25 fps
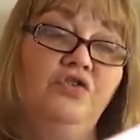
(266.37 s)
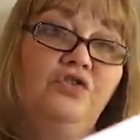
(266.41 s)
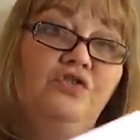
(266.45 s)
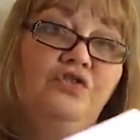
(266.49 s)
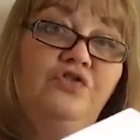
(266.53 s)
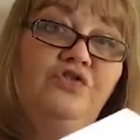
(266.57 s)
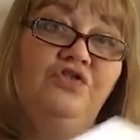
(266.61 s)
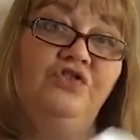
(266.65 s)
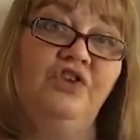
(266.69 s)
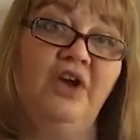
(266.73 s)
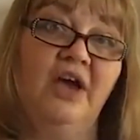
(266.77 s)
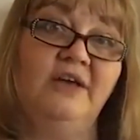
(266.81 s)

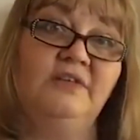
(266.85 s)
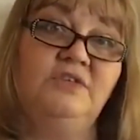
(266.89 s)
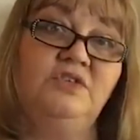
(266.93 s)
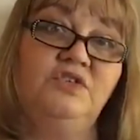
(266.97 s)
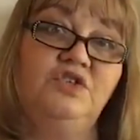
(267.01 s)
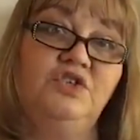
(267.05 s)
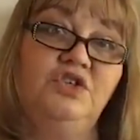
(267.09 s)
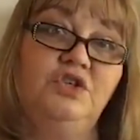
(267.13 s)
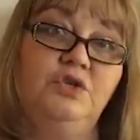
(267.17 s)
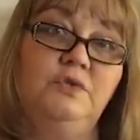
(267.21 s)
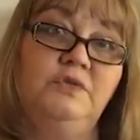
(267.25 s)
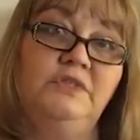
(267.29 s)

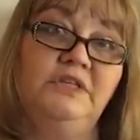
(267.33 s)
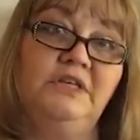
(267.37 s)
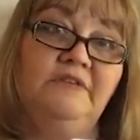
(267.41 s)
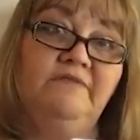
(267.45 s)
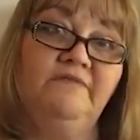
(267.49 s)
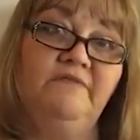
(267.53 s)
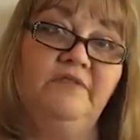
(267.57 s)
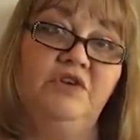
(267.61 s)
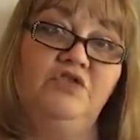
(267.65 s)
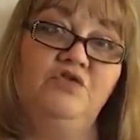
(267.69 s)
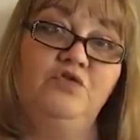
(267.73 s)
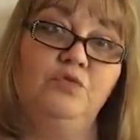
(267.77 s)
just using
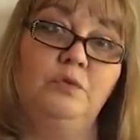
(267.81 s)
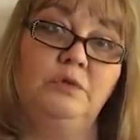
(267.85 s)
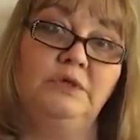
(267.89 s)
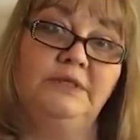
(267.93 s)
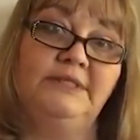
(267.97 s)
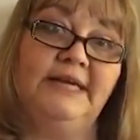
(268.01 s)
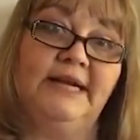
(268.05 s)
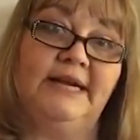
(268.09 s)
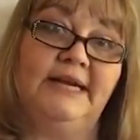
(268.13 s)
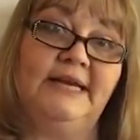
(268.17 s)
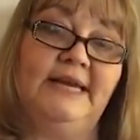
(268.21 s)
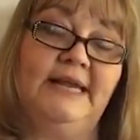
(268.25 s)
visual
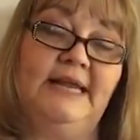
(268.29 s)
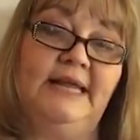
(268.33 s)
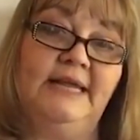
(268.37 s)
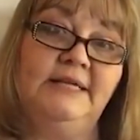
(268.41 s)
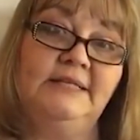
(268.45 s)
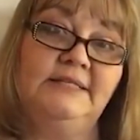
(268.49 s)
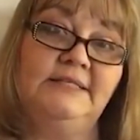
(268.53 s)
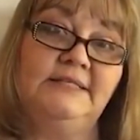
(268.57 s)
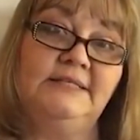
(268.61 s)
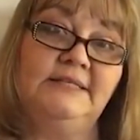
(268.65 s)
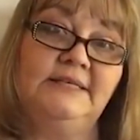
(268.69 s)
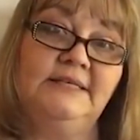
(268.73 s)

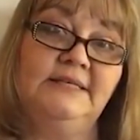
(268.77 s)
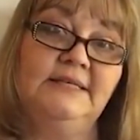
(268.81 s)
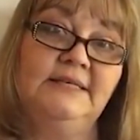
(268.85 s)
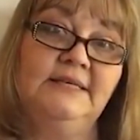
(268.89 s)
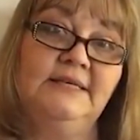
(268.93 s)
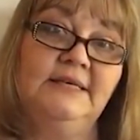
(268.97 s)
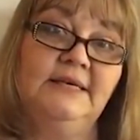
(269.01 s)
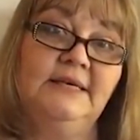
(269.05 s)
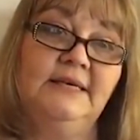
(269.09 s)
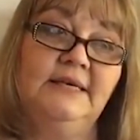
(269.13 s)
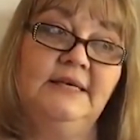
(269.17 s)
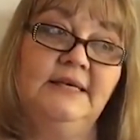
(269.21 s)
techniques,
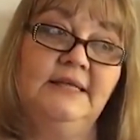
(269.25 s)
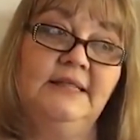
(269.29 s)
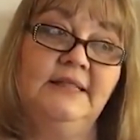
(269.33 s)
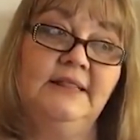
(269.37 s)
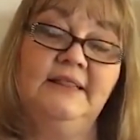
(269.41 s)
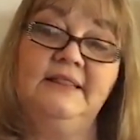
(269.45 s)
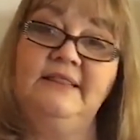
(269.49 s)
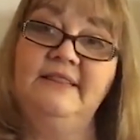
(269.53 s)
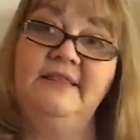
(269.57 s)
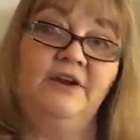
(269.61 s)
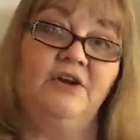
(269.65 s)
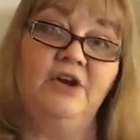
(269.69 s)

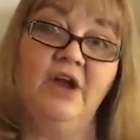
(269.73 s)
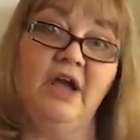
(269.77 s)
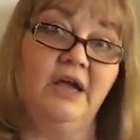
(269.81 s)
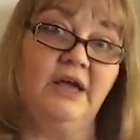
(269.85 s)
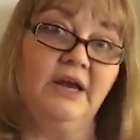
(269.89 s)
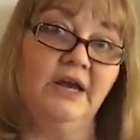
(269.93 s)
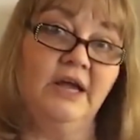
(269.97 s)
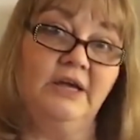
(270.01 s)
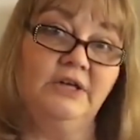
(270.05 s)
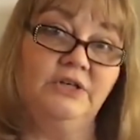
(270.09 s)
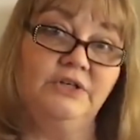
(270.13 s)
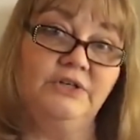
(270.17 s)
they're not
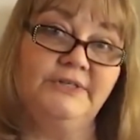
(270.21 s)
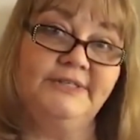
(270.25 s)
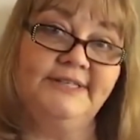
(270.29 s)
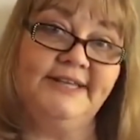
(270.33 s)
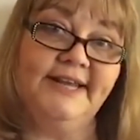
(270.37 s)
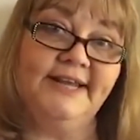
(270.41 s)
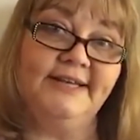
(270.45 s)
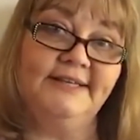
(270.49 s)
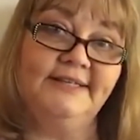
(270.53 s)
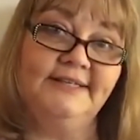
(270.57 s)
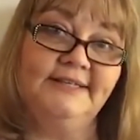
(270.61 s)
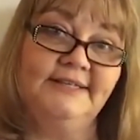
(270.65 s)
going to
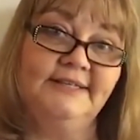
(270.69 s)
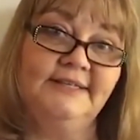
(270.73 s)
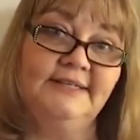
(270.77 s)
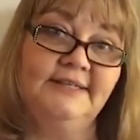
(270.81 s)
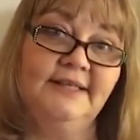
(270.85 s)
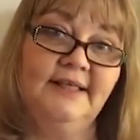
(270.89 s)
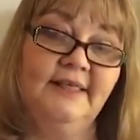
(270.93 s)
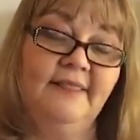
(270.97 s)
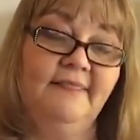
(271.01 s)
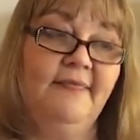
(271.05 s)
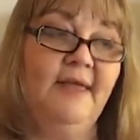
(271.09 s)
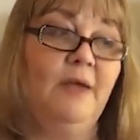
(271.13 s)
understand.
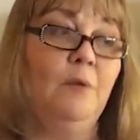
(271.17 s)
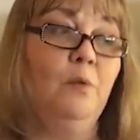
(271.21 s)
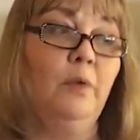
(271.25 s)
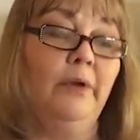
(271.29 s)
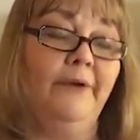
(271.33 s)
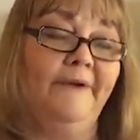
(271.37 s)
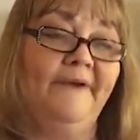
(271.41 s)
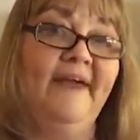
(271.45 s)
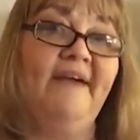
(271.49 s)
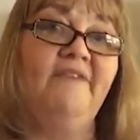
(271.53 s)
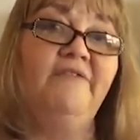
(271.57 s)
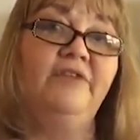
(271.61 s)
They will
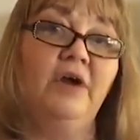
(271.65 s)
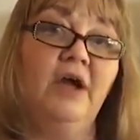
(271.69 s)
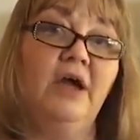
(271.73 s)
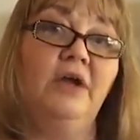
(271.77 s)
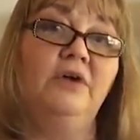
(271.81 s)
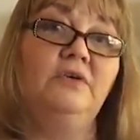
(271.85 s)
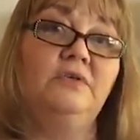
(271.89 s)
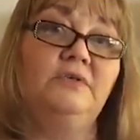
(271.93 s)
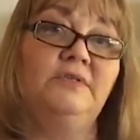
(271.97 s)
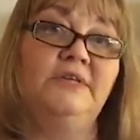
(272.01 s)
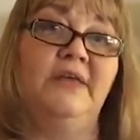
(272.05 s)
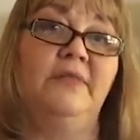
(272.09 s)
never
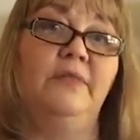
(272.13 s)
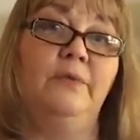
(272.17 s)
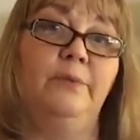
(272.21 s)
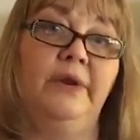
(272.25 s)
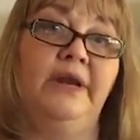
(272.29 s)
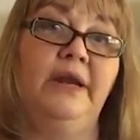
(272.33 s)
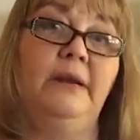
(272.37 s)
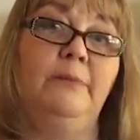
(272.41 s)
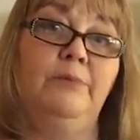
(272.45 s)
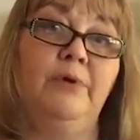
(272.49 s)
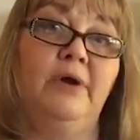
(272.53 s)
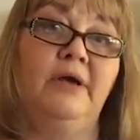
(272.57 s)
understand the
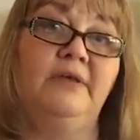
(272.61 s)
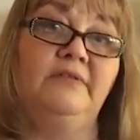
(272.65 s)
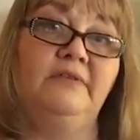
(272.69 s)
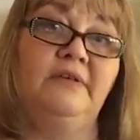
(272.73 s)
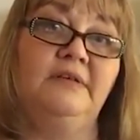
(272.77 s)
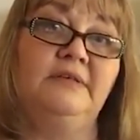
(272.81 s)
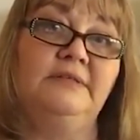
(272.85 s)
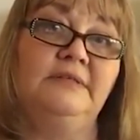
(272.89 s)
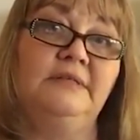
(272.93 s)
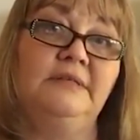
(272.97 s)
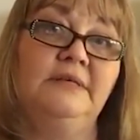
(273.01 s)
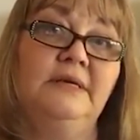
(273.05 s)
reading
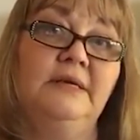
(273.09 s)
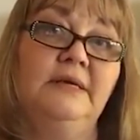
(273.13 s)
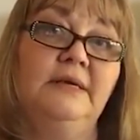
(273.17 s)
process.